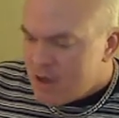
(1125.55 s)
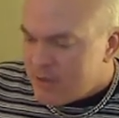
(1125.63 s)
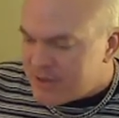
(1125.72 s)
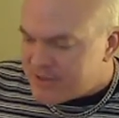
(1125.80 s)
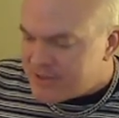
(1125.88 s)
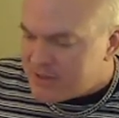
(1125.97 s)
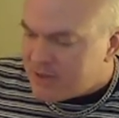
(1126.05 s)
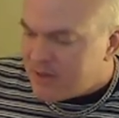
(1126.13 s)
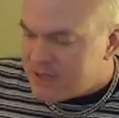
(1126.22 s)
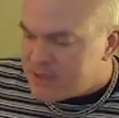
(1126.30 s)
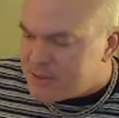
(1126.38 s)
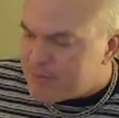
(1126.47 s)
The
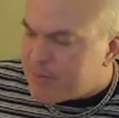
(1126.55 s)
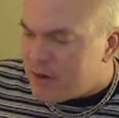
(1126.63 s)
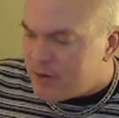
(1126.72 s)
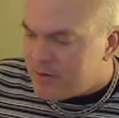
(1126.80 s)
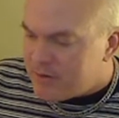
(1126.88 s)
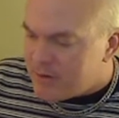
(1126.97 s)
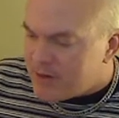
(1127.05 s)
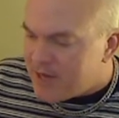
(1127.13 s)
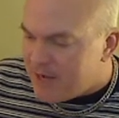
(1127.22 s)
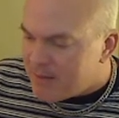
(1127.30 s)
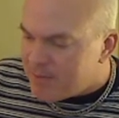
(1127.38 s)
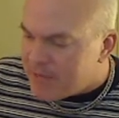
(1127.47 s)
silica's burnt, they're
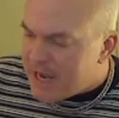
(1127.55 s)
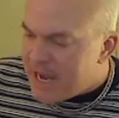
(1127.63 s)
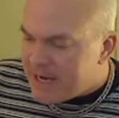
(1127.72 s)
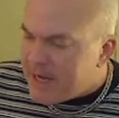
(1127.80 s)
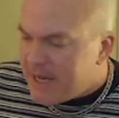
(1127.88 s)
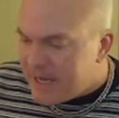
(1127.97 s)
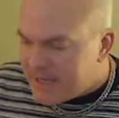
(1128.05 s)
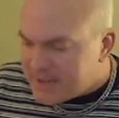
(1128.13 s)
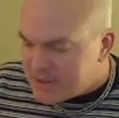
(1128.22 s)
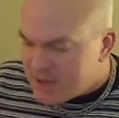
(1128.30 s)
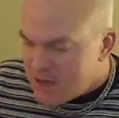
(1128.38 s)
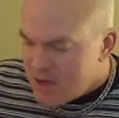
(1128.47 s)
getting bad
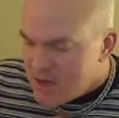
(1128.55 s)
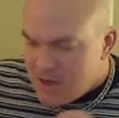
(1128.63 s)
hits